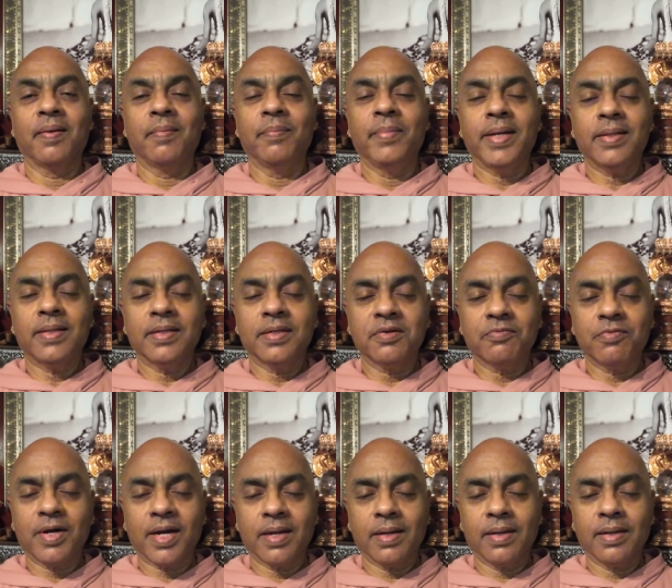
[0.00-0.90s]
May the
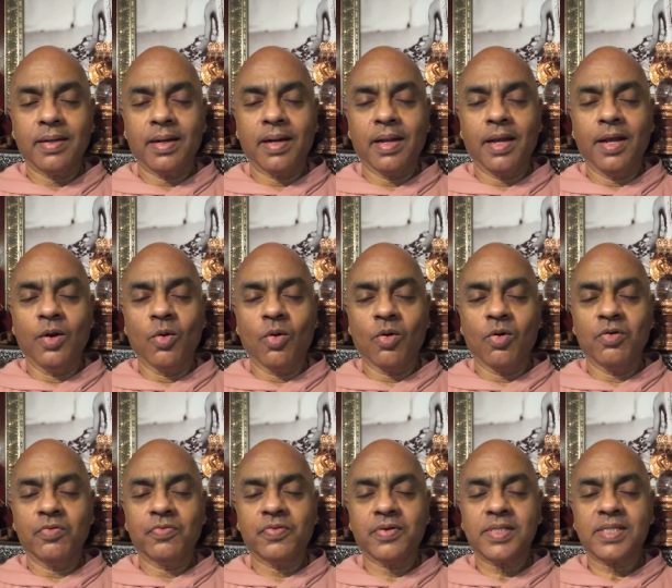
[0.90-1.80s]
divine in
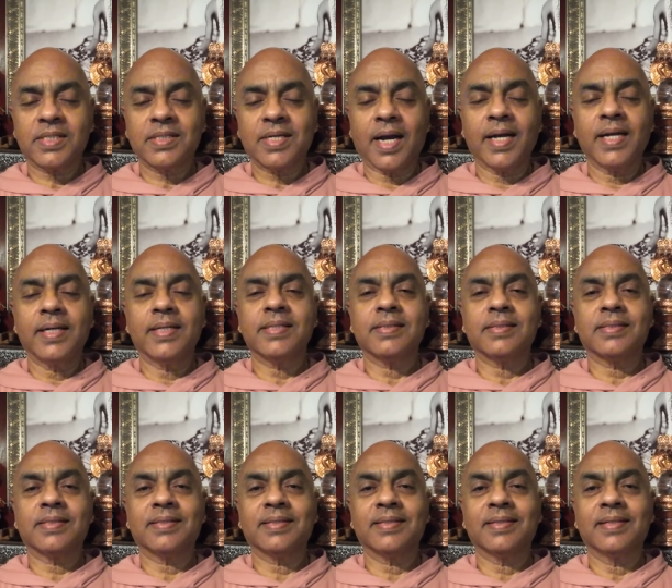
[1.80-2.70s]
all of us guide
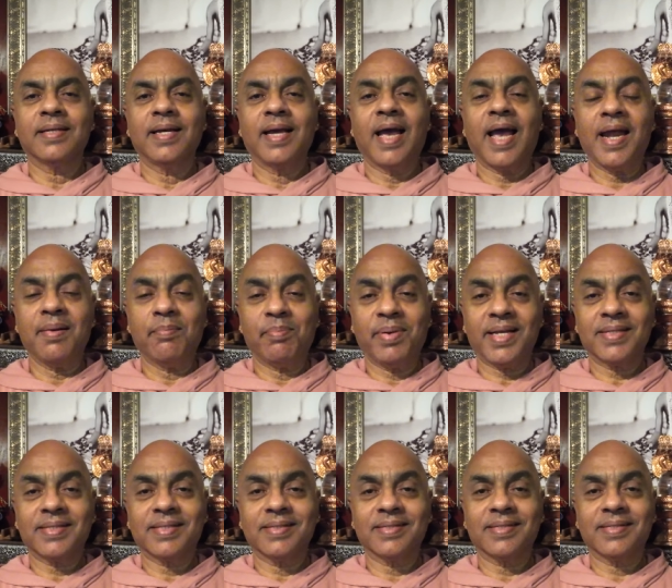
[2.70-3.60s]
us and
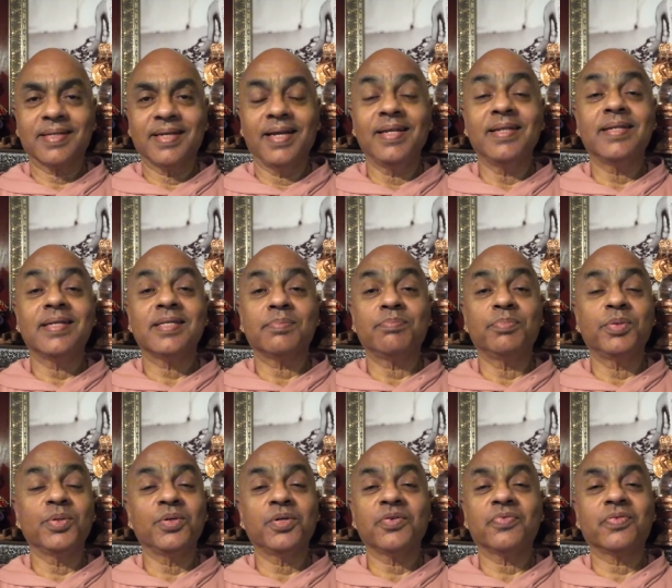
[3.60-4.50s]
bless us in this
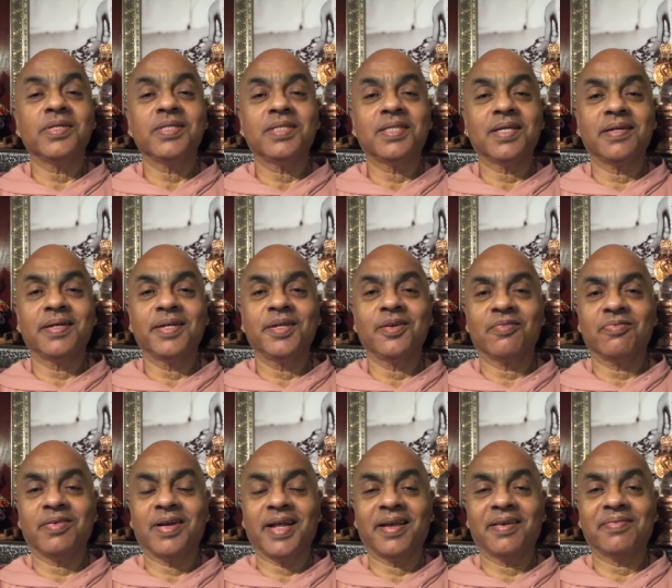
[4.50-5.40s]
beautiful journey
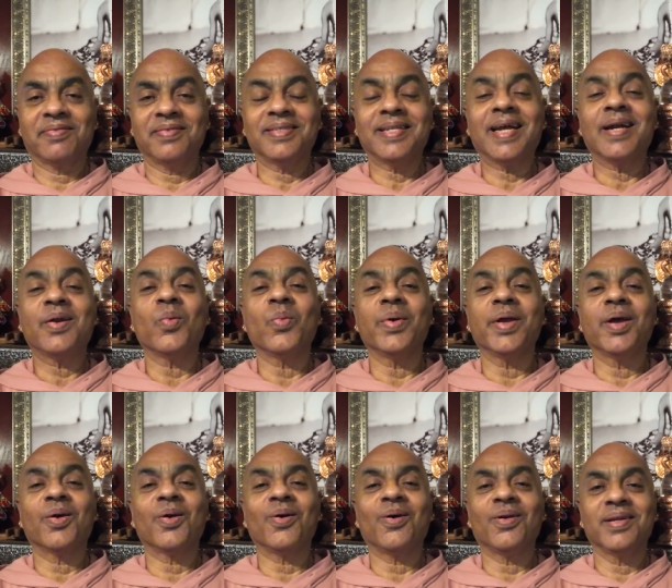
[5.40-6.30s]
of life that we
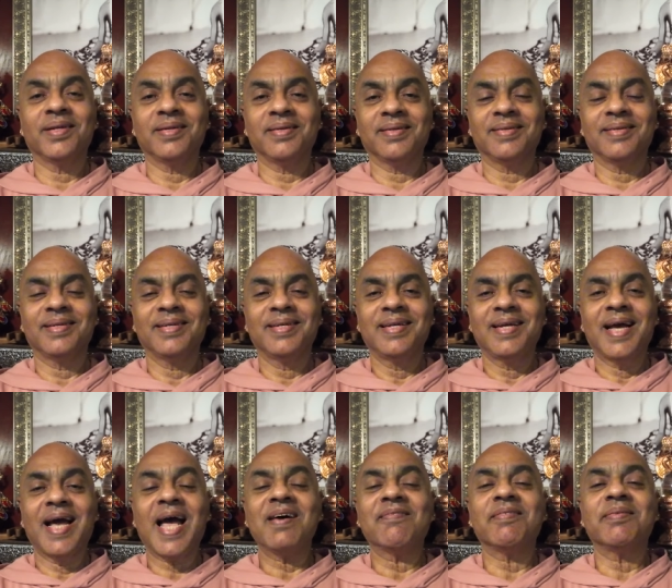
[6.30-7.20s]
are all in.
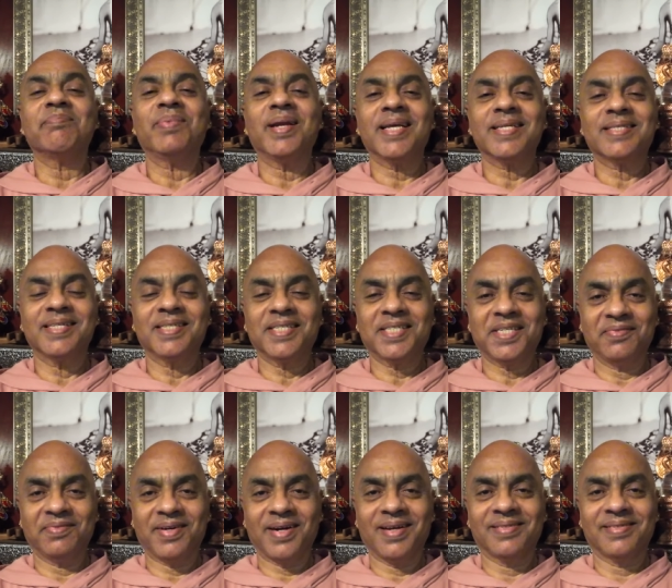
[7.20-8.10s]
Have a blessed
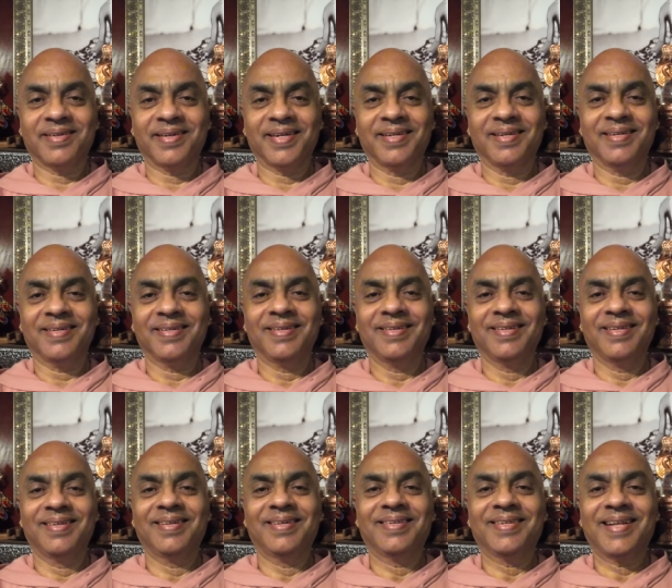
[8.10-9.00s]
Shivaratri.
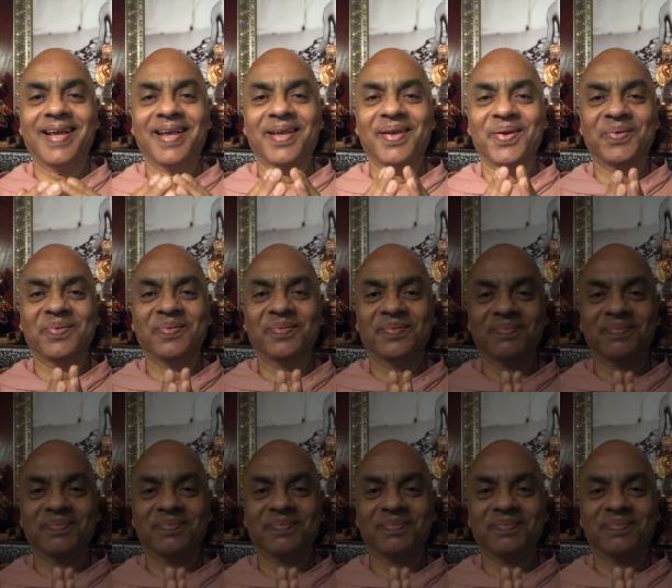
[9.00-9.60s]
Thank you.